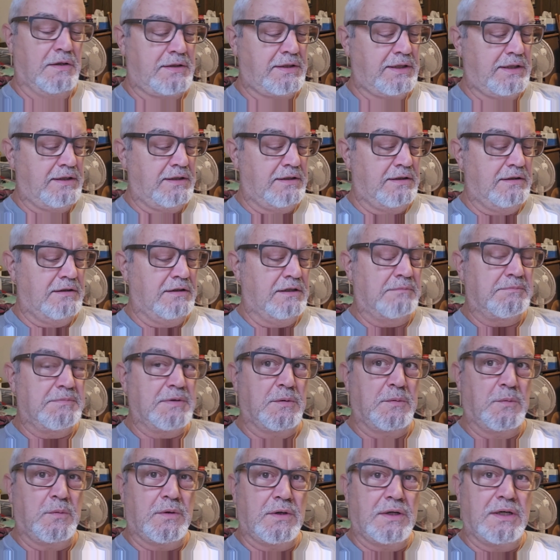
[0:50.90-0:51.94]
Okay,
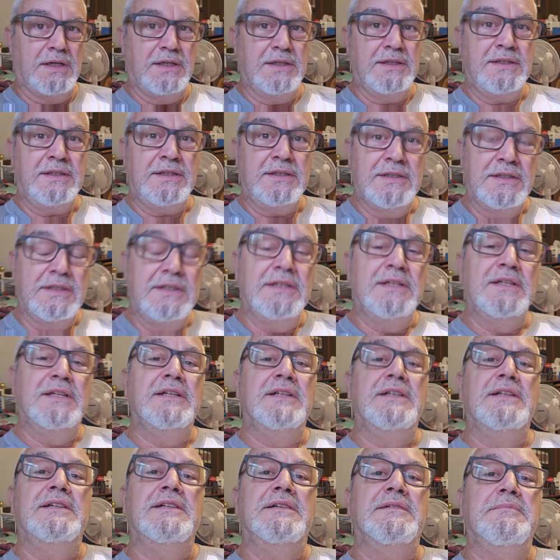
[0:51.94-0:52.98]
number 1,
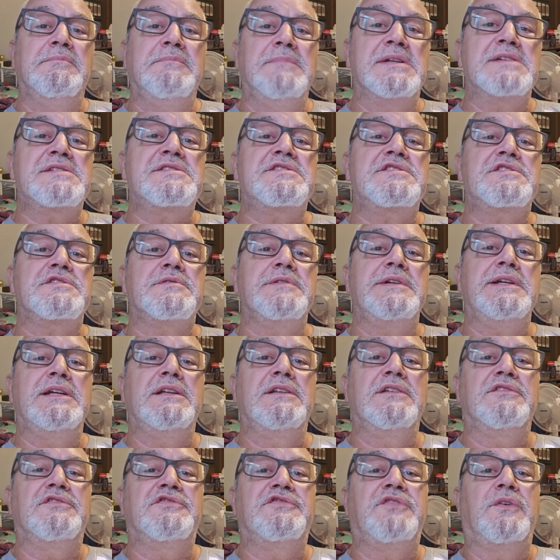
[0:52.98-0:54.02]
mystery
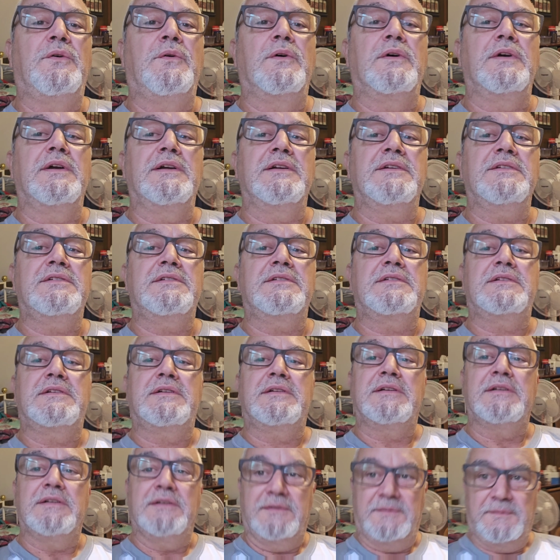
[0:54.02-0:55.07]
in the
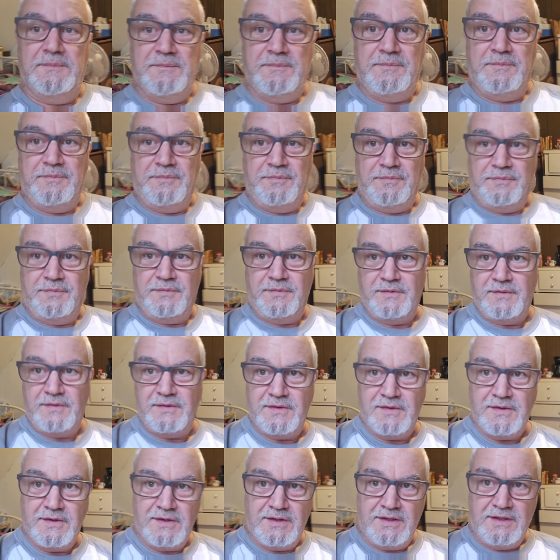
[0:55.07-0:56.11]
forest.
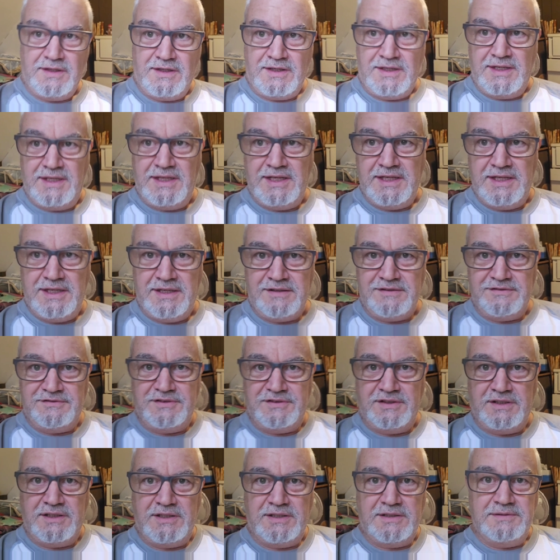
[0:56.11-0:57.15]
I
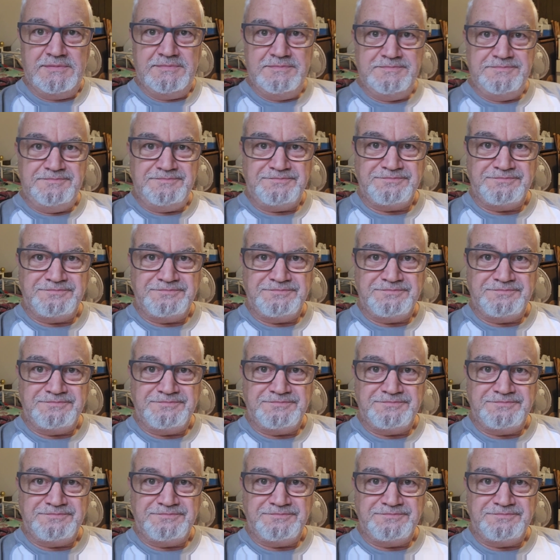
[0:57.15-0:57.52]
have a